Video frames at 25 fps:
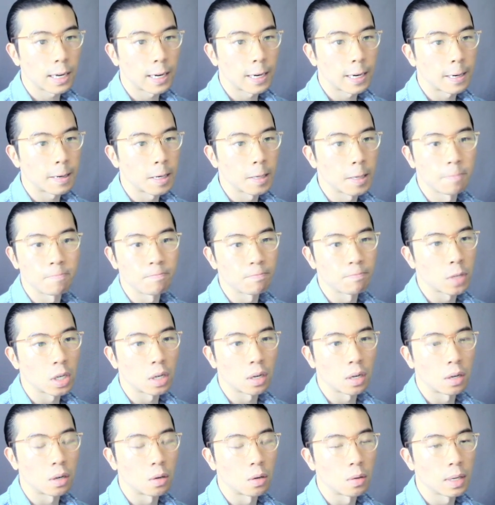
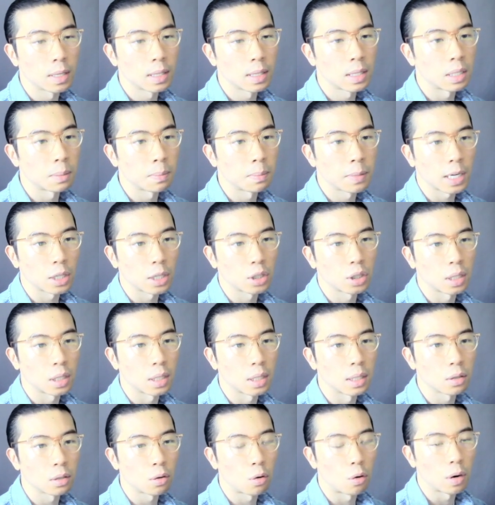
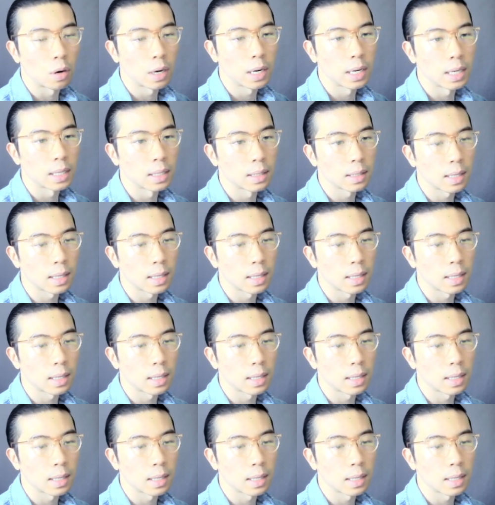depictions or his